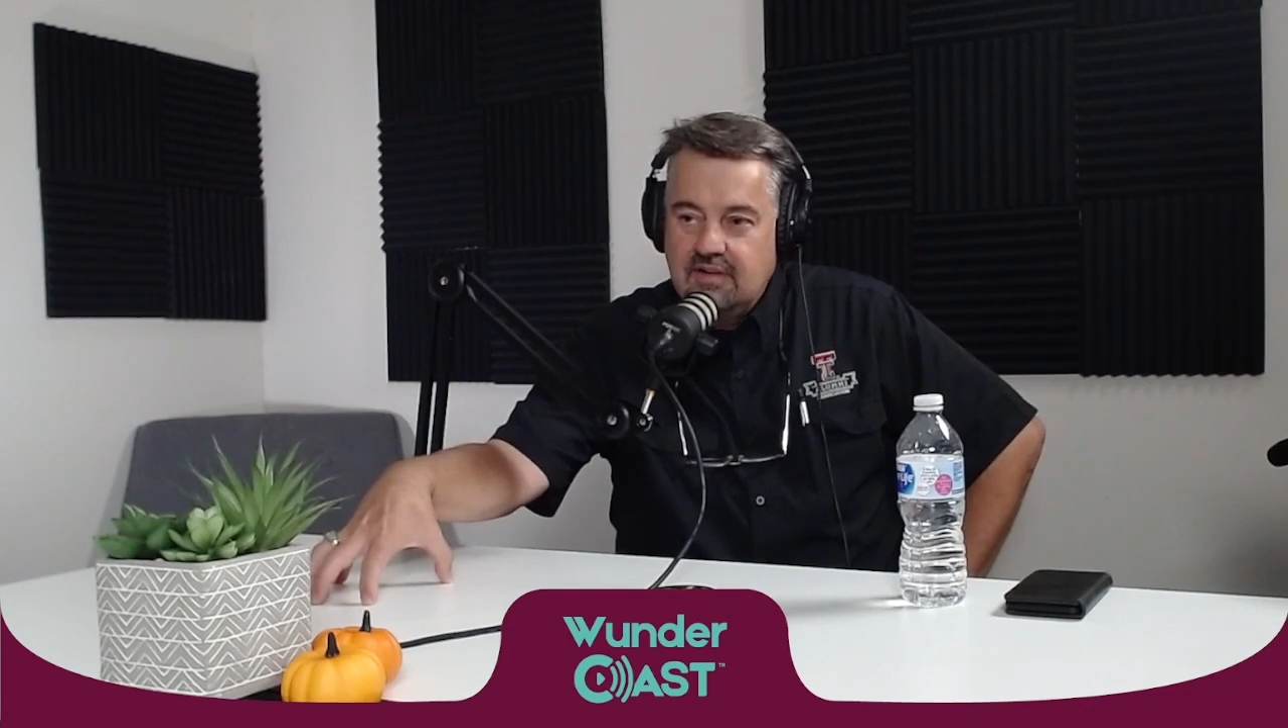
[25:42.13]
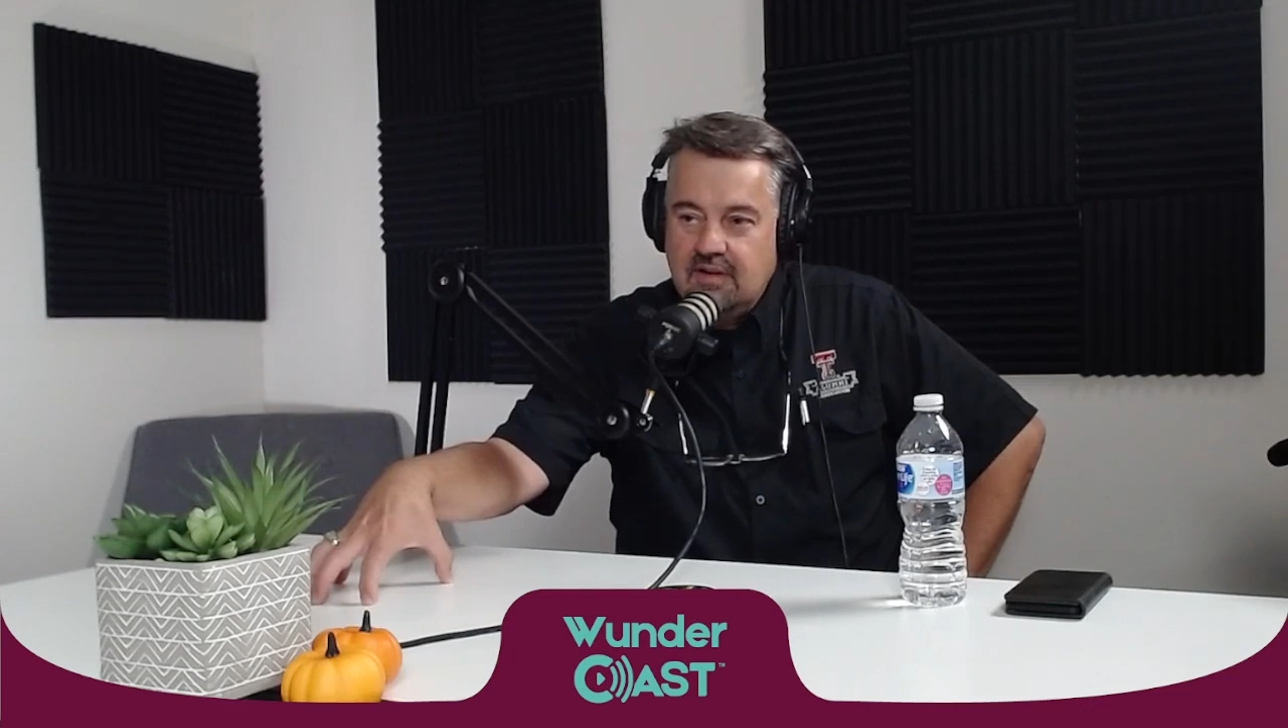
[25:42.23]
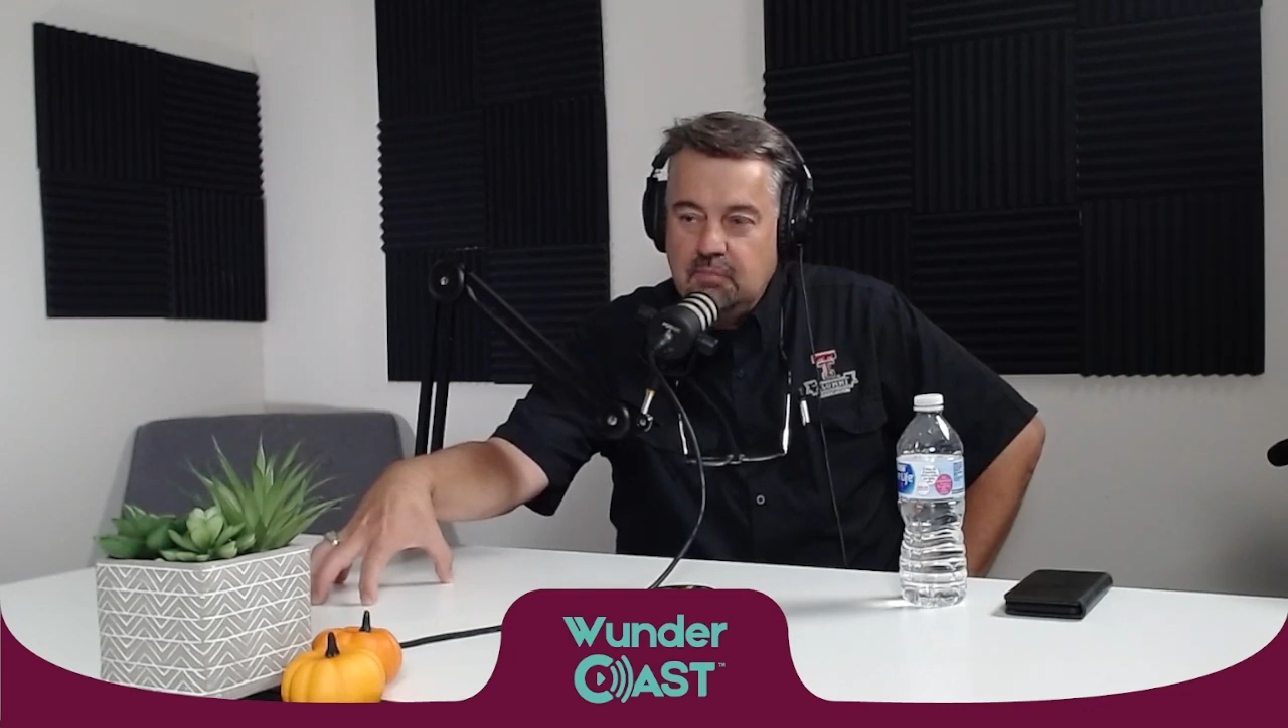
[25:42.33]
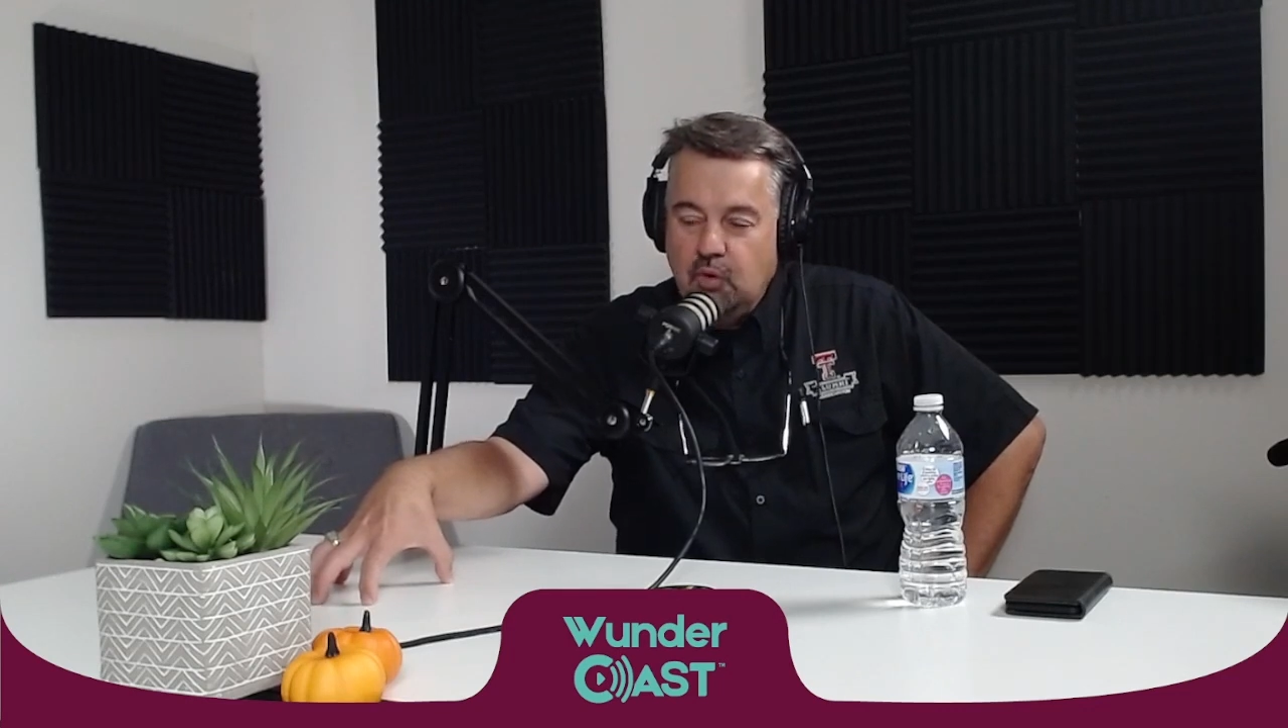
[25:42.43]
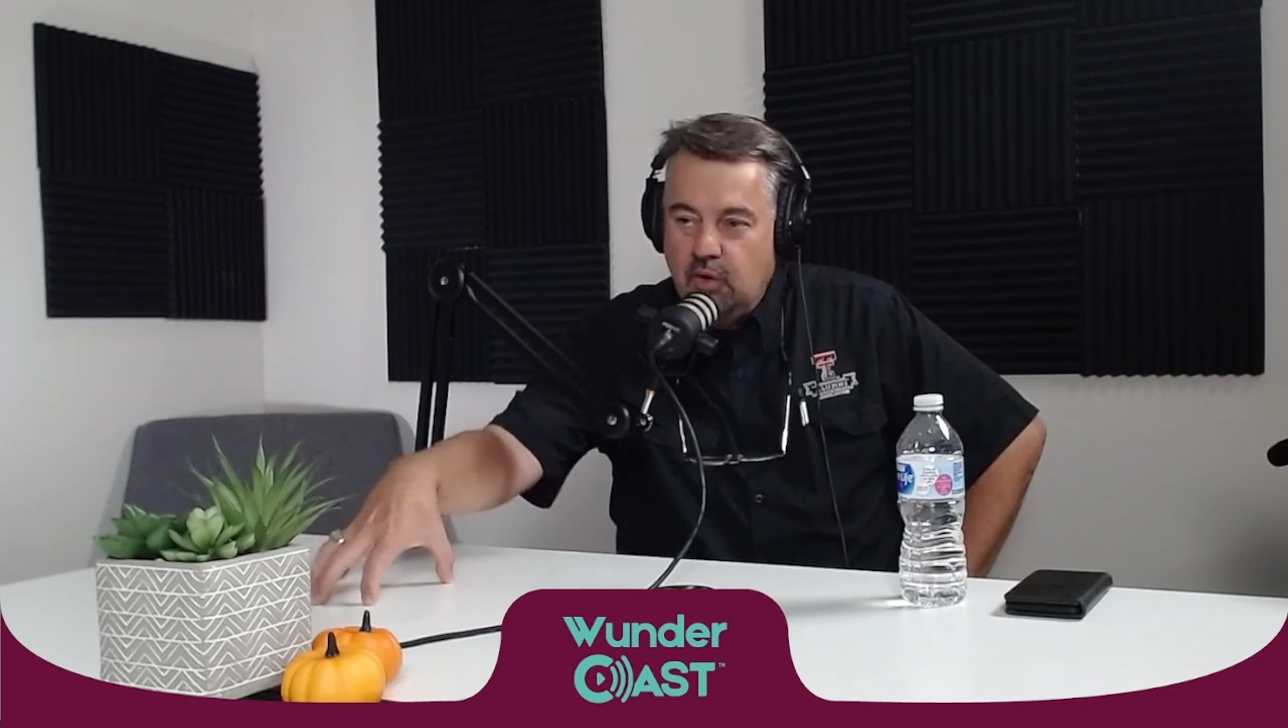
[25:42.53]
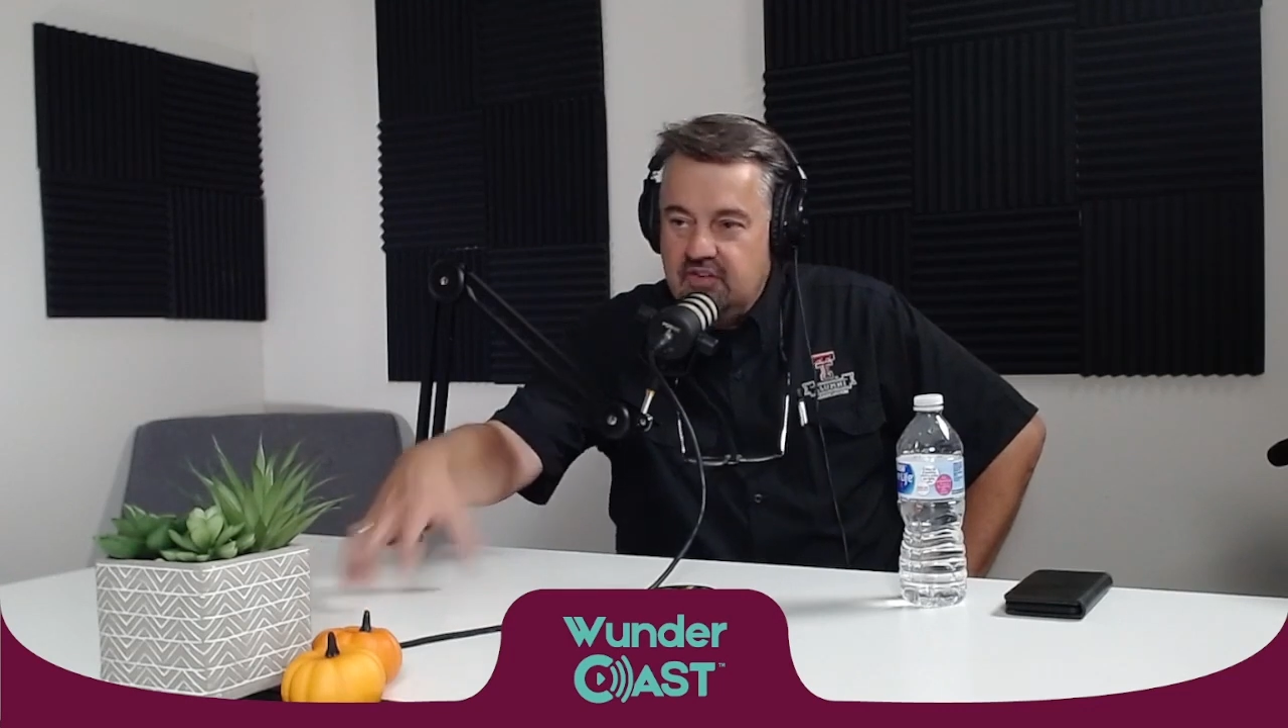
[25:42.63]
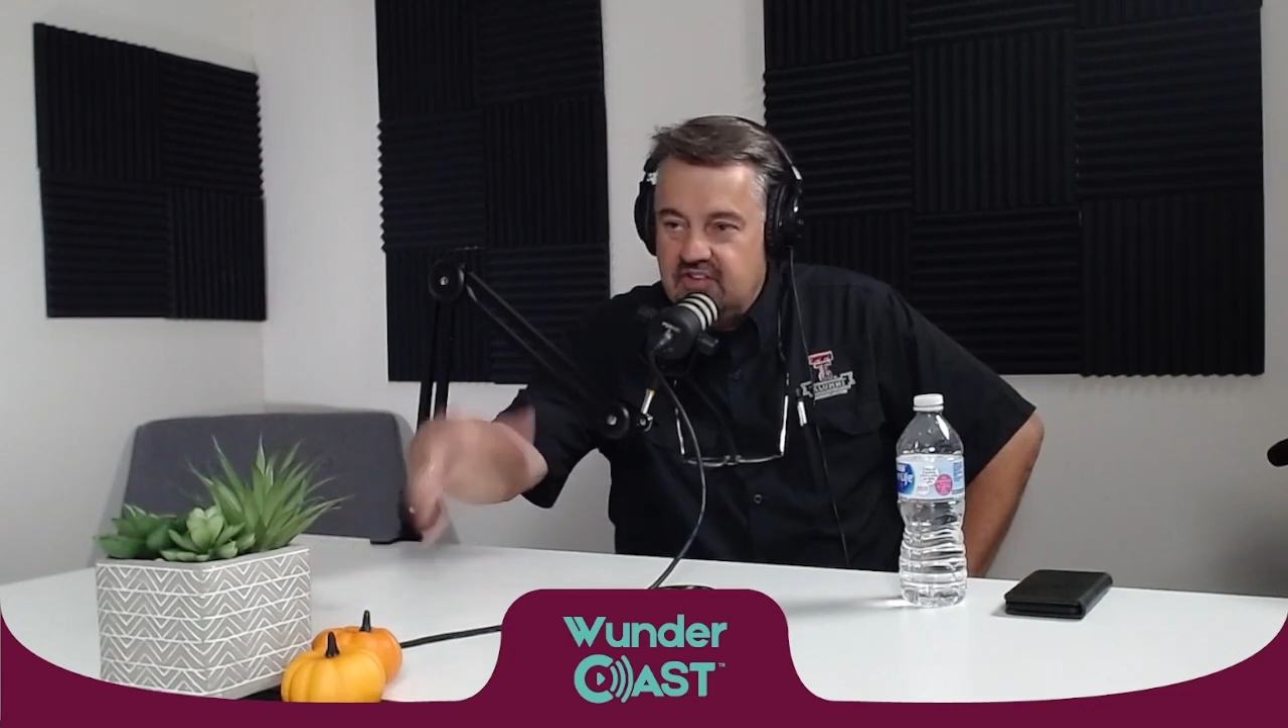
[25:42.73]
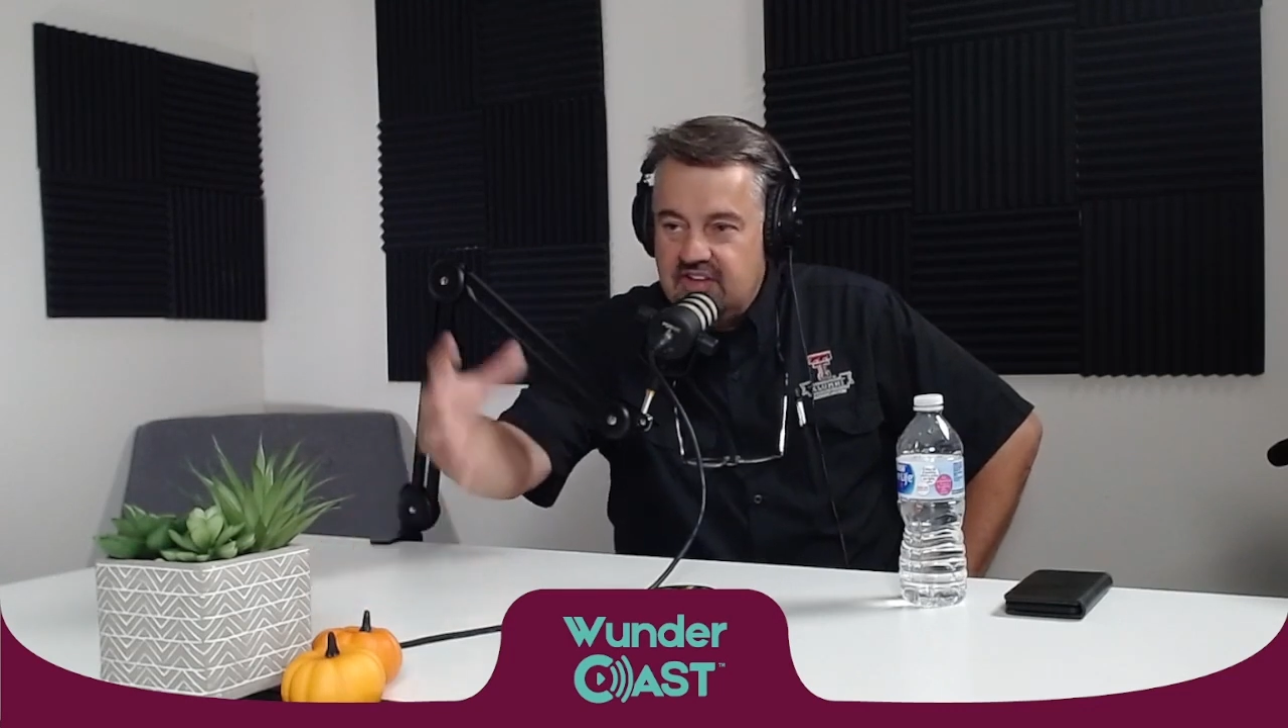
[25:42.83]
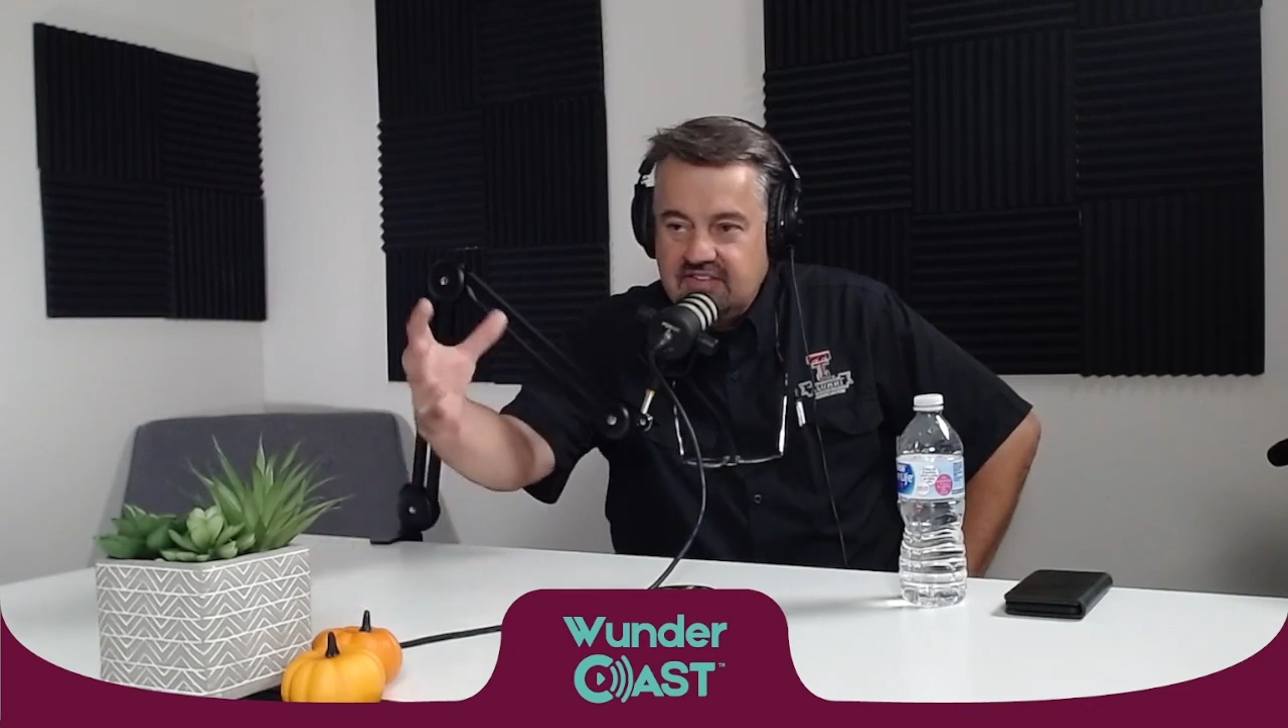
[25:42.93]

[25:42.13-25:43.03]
but what is it